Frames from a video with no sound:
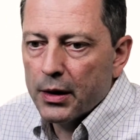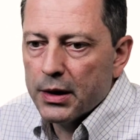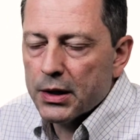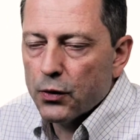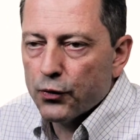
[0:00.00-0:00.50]

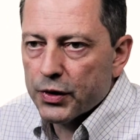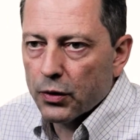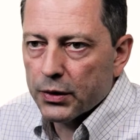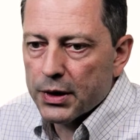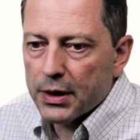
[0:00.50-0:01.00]
is the
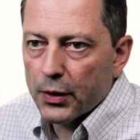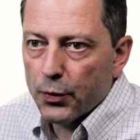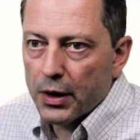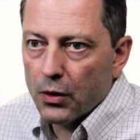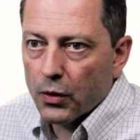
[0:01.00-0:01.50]
results
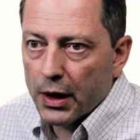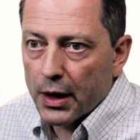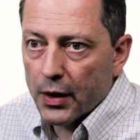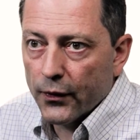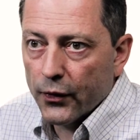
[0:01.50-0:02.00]
that we are
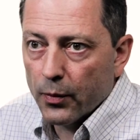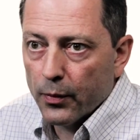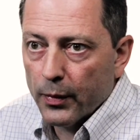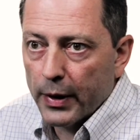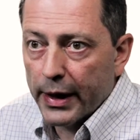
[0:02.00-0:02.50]
getting
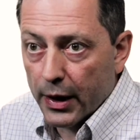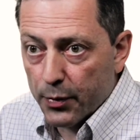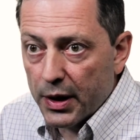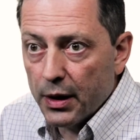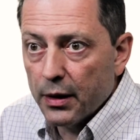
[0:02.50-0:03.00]
from
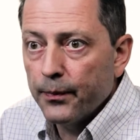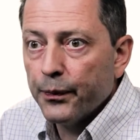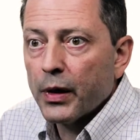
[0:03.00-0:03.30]
AIP